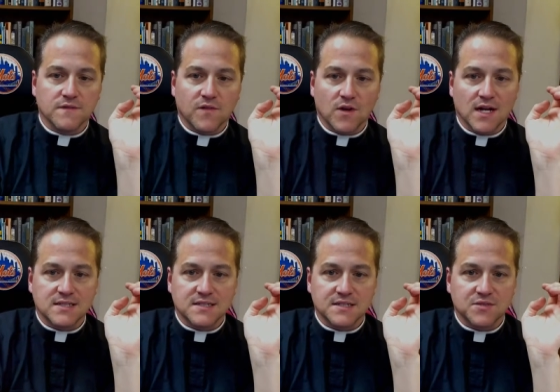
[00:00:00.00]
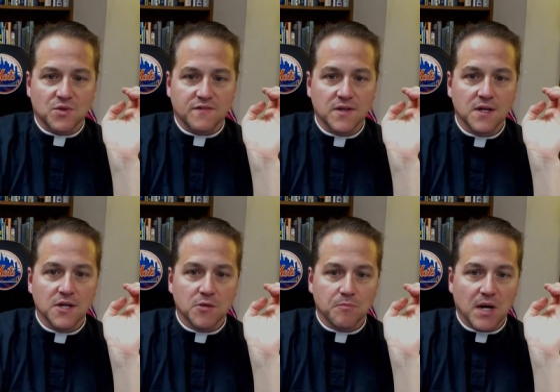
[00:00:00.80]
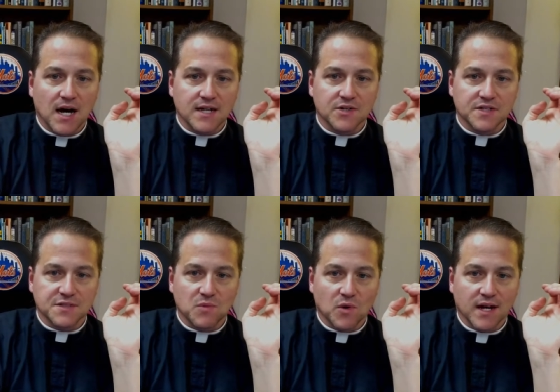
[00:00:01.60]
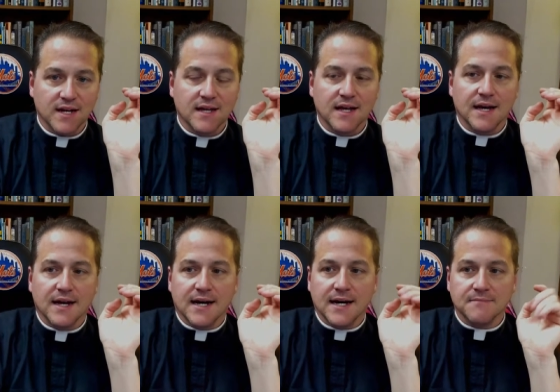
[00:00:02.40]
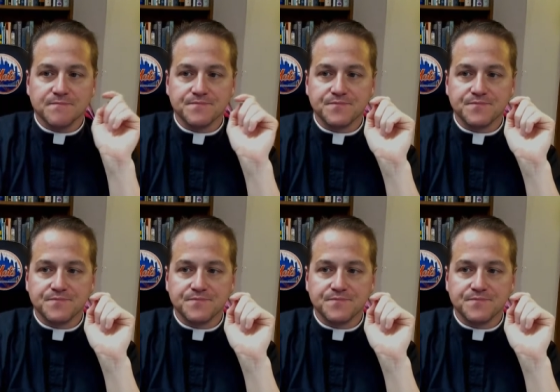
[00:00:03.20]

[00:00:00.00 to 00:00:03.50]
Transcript: for us to sort of ponder this morning. Um,